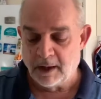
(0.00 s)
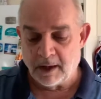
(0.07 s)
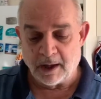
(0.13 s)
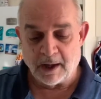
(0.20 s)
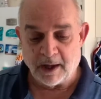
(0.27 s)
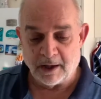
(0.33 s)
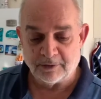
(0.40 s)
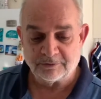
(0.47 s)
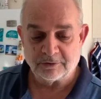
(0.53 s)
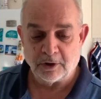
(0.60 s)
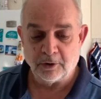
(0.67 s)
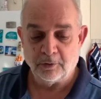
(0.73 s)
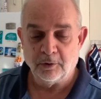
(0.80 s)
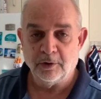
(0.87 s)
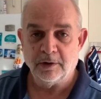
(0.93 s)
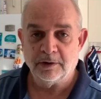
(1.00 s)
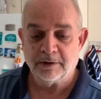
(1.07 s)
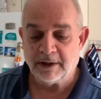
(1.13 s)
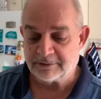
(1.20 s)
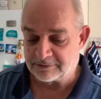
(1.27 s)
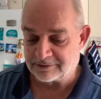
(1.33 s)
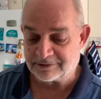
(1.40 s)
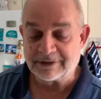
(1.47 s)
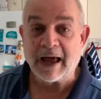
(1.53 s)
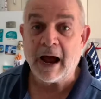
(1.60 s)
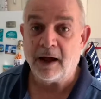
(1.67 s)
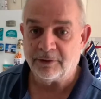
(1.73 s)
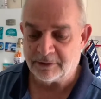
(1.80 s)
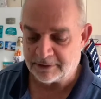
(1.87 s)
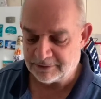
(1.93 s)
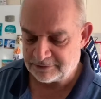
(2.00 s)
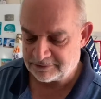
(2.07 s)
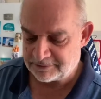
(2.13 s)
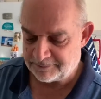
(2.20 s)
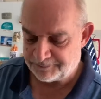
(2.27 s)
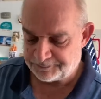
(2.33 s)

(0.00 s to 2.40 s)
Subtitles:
So let's start this.